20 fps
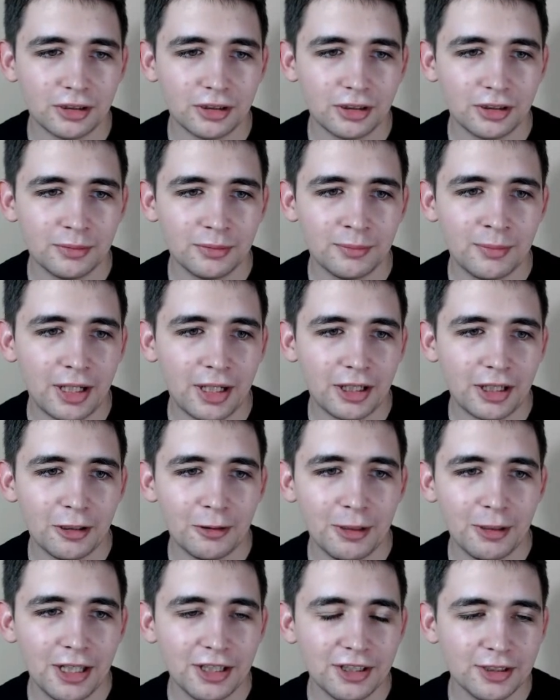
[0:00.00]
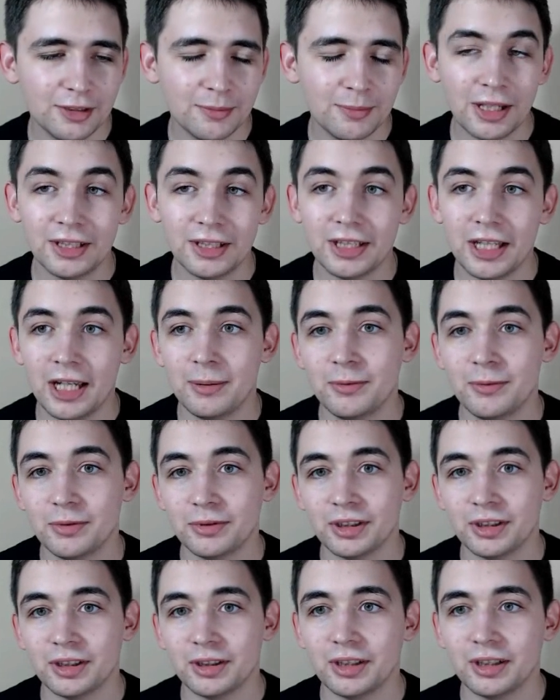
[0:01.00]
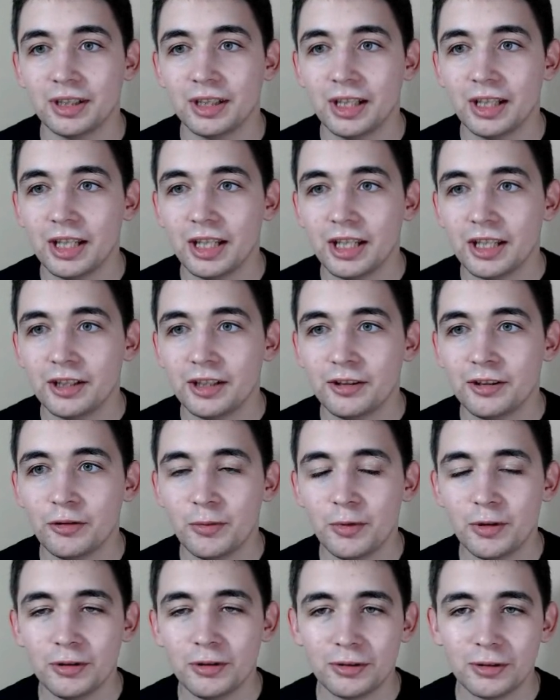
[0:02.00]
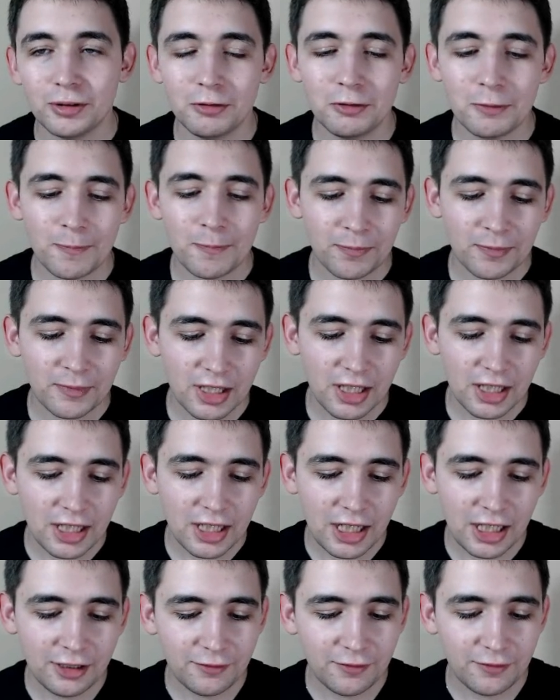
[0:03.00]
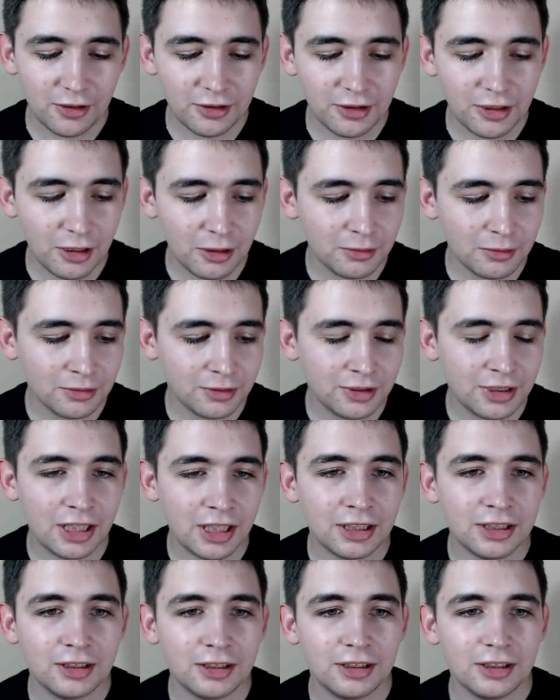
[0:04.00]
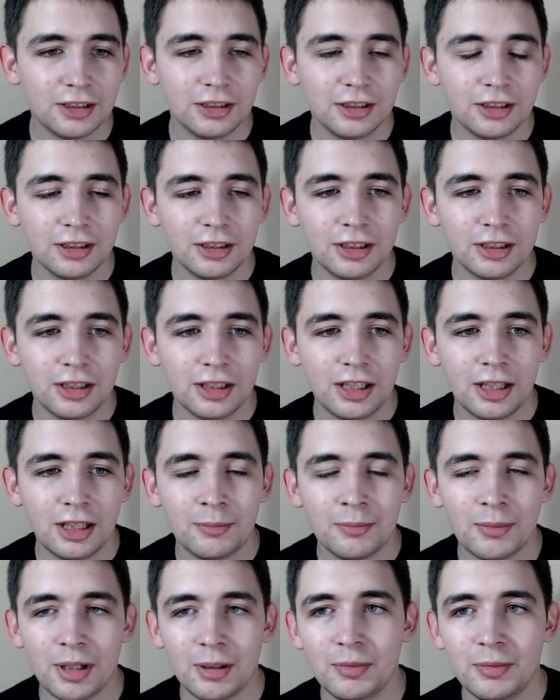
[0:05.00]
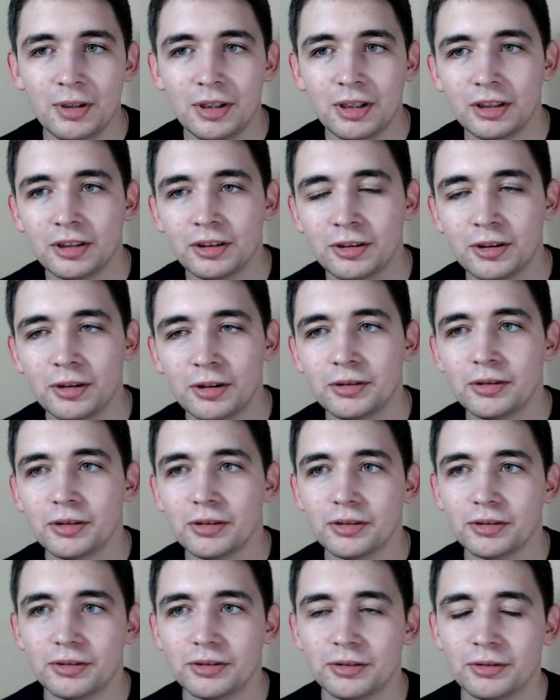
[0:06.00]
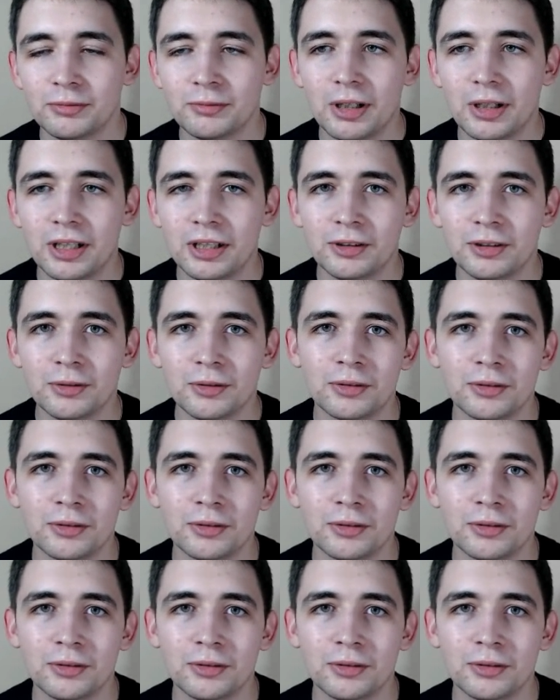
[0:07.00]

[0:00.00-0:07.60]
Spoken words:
Mac OS, but I'm using Ubuntu. And for those that may be curious where your